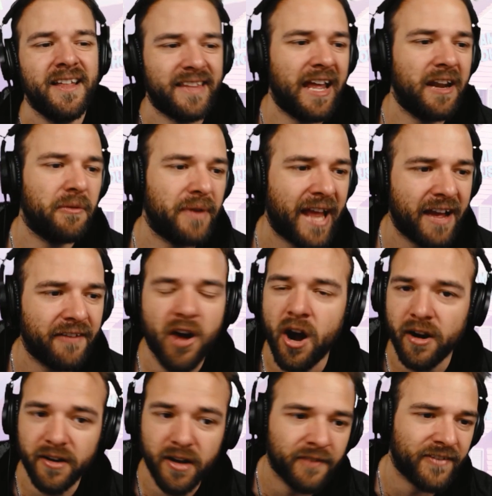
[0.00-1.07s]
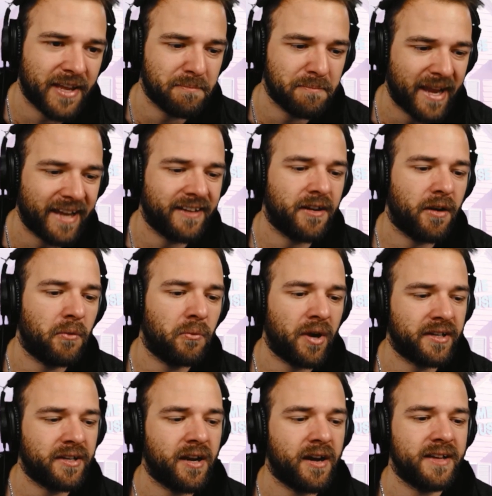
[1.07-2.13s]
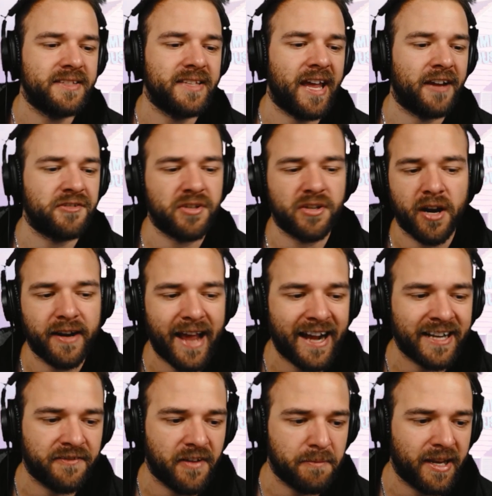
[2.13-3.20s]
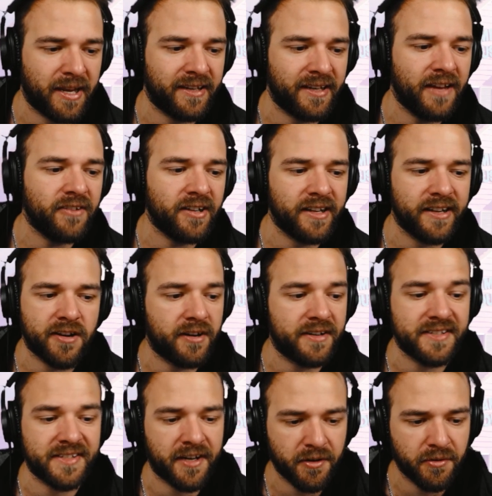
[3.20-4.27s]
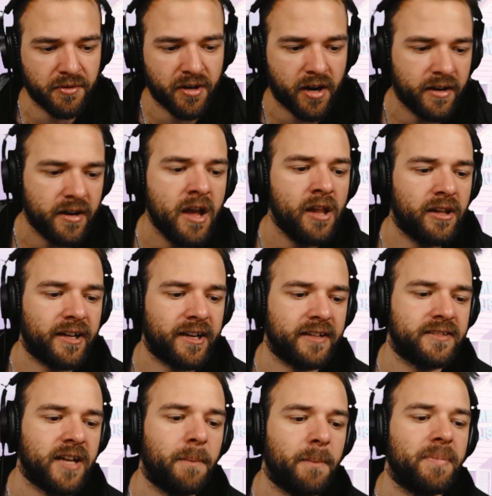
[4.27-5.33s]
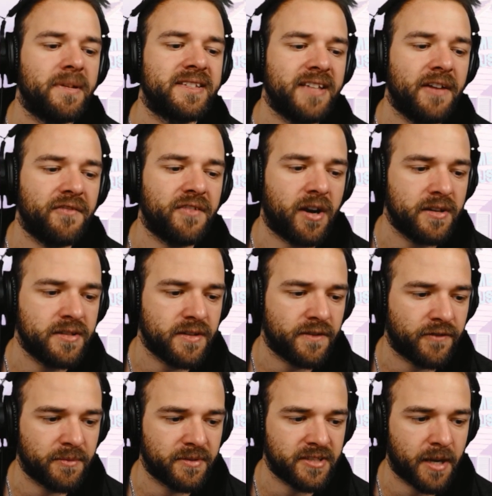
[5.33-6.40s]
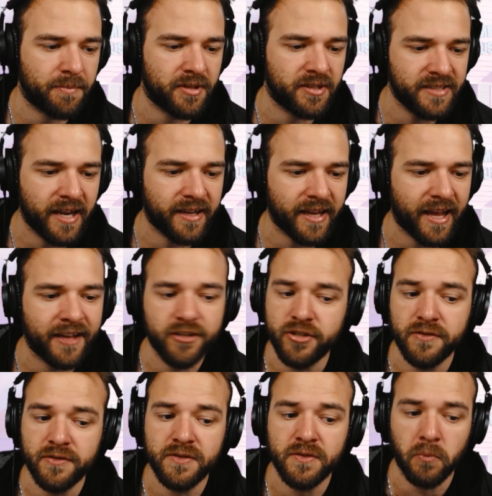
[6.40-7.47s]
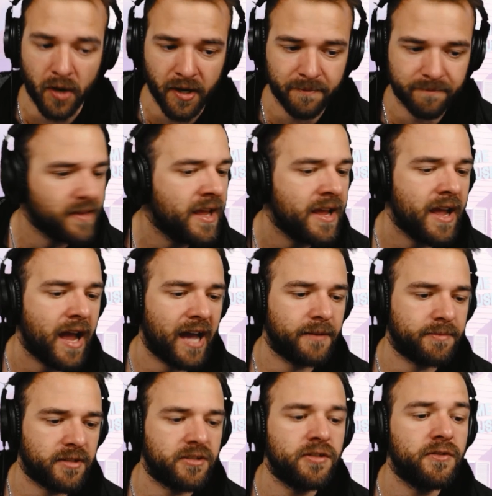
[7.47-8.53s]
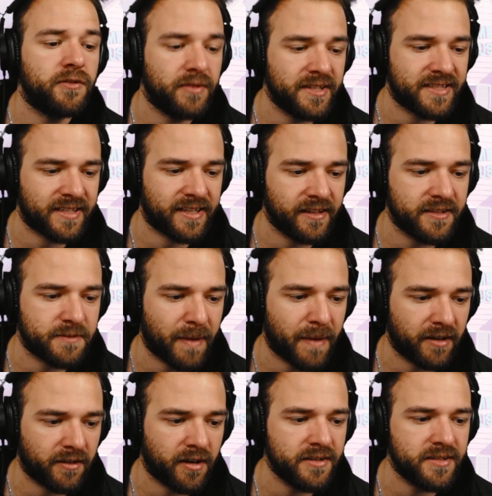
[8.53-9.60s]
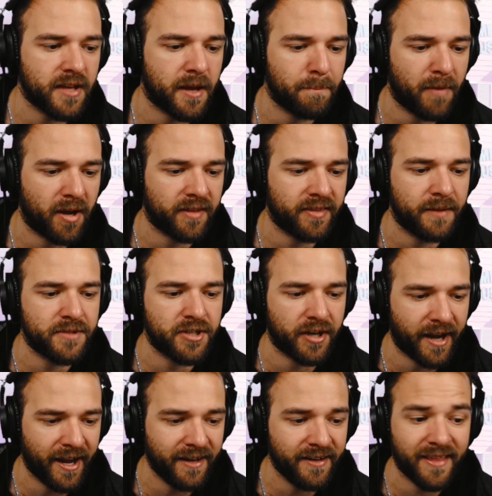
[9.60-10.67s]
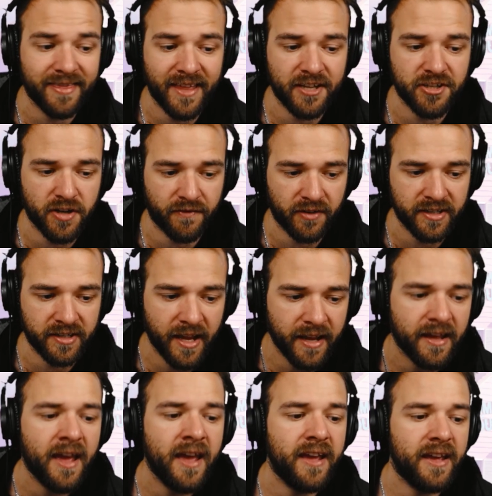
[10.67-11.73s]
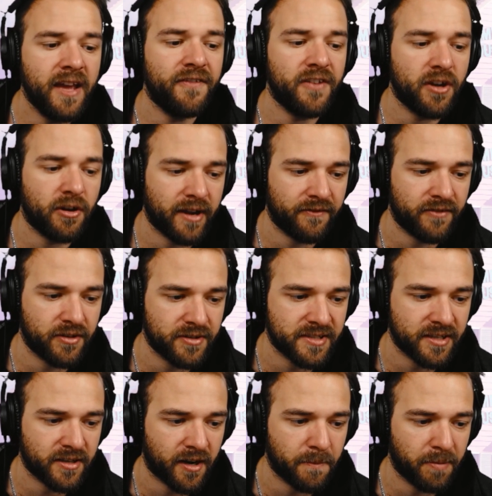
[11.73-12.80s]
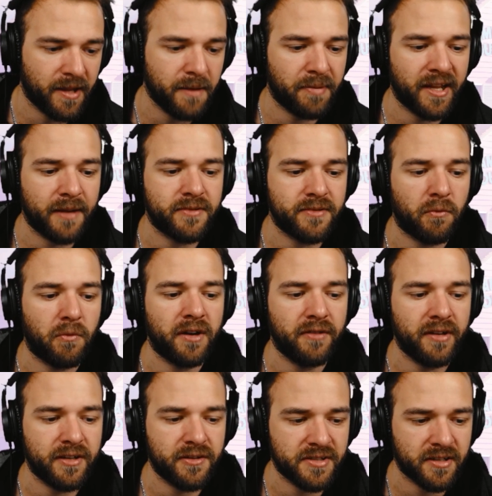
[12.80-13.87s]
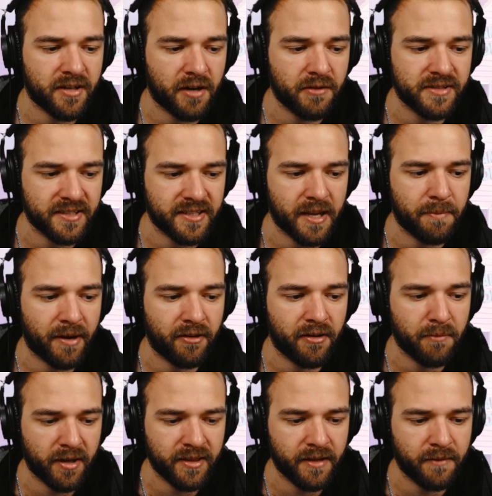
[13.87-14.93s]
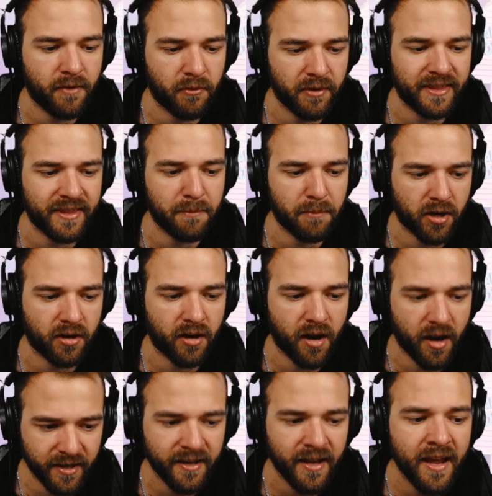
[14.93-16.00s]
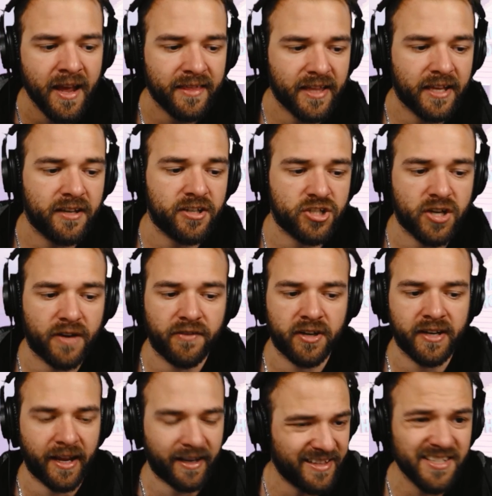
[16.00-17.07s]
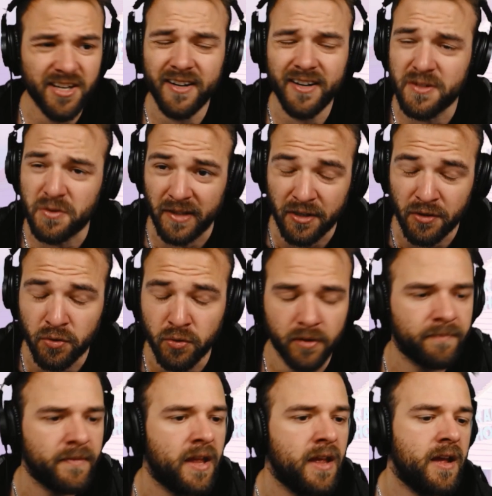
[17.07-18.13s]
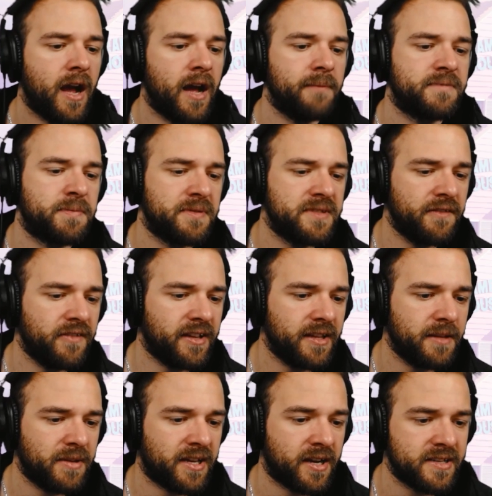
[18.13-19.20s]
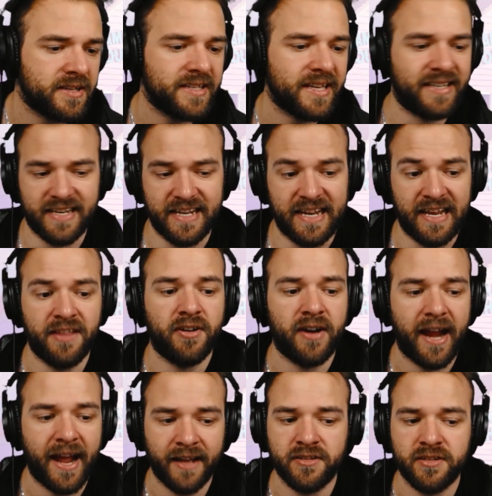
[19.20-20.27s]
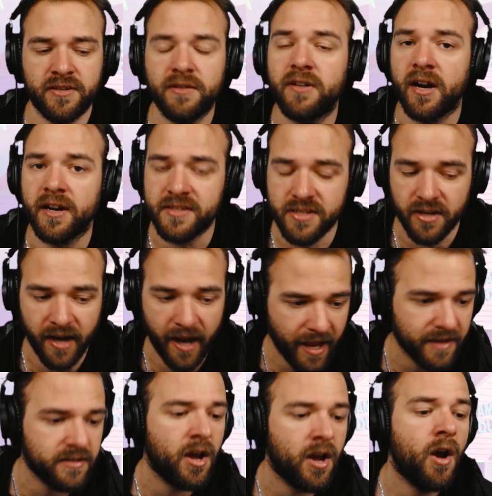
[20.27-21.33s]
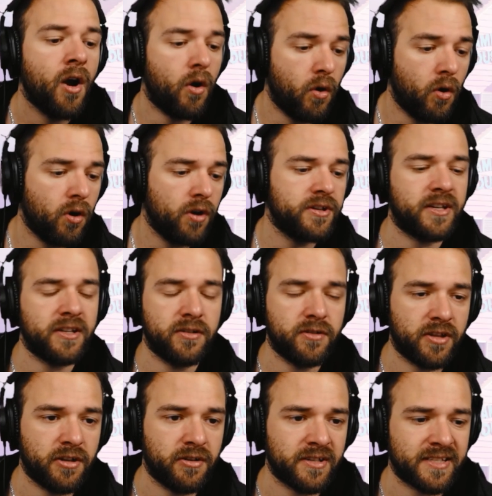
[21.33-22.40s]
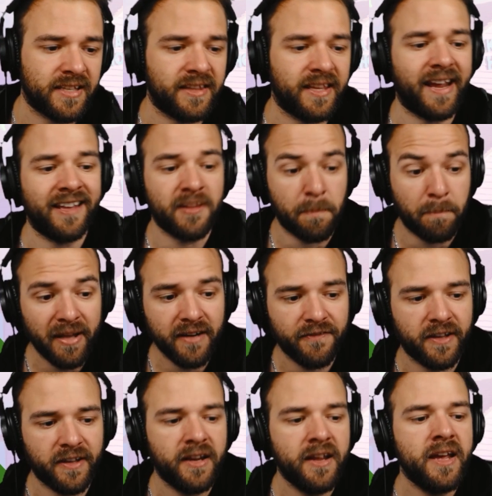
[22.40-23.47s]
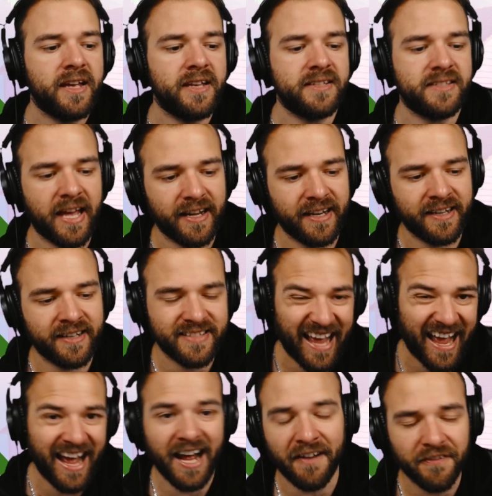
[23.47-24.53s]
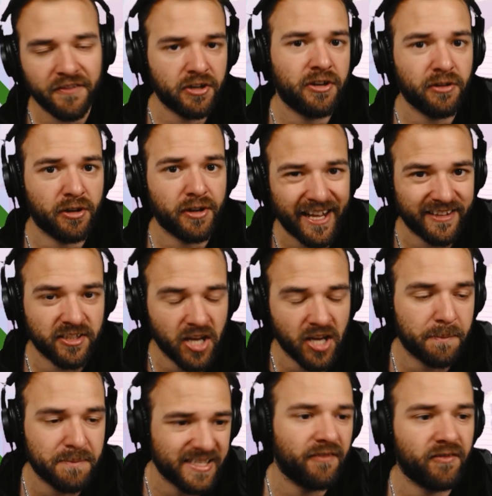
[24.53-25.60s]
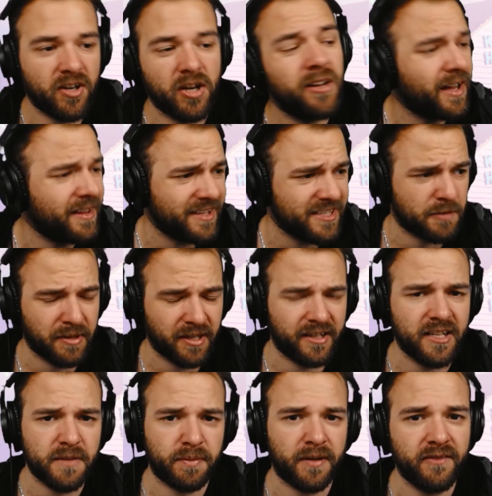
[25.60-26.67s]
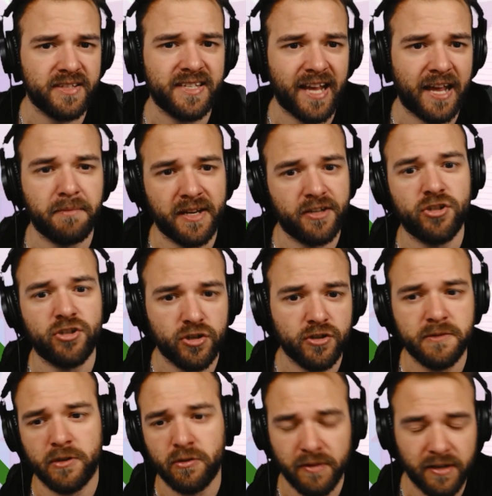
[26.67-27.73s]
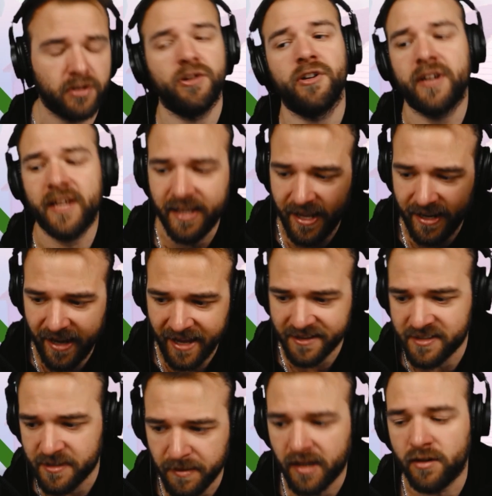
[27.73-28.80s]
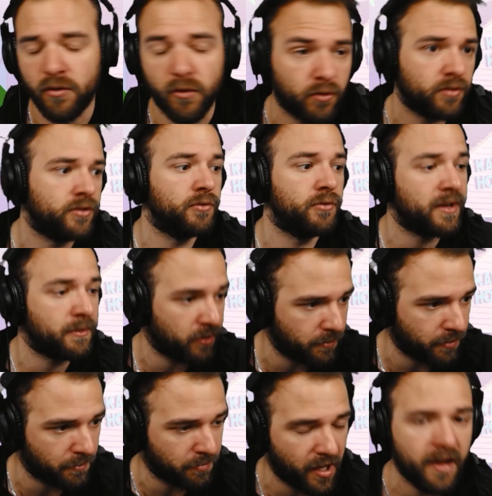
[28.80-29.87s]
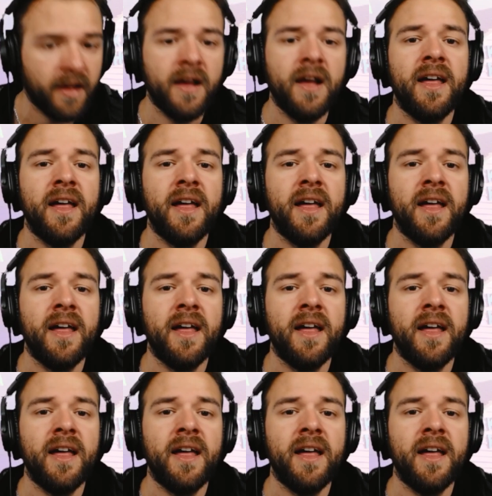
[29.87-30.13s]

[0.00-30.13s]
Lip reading: Then we have Heart of a Maiden, 1-cost extra card. Activate main. If your lead card is a heroine card, look at the top 7 cards from the top of your deck and choose 1. Add up to 2 green Skilless battle cards among them to your hand, then shuffle your deck. If you don't have a Unison card play, play up to 1 green Unison card with 6k power among them with a marker on it, then shuffle your deck. This card is really cool, specifically because it either adds 2 cards to your hand, or you can do the Unison thing. And the benefit is that it is after you look at the top 7. A lot of these abilities previously had made you choose between looking at X amount or doing blah, blah, blah.